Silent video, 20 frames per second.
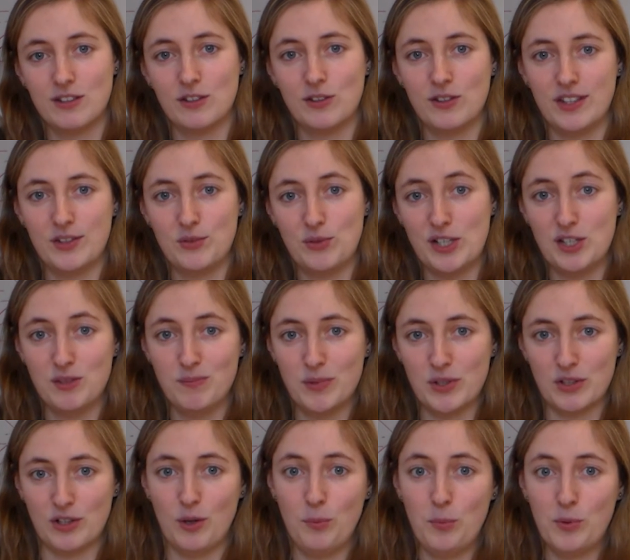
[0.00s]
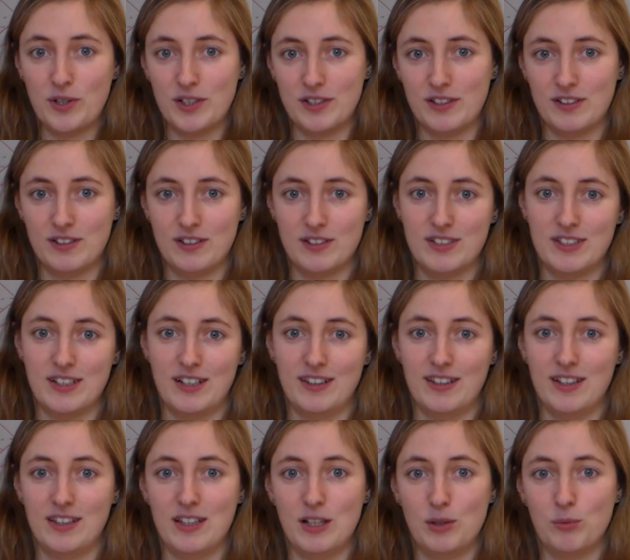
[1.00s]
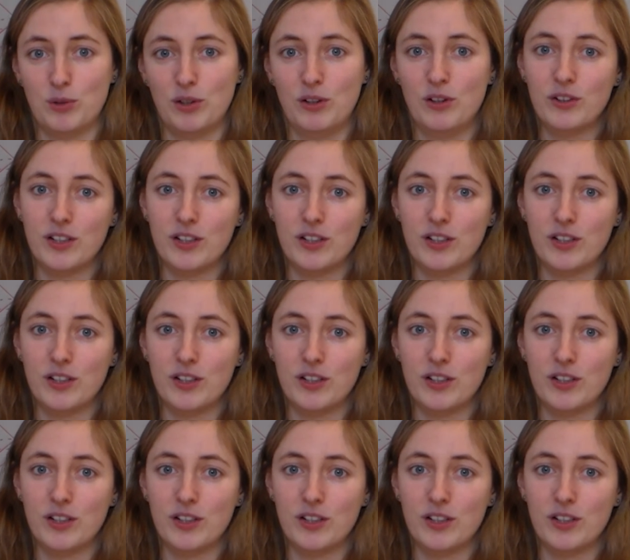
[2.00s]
So the transport operators said that they would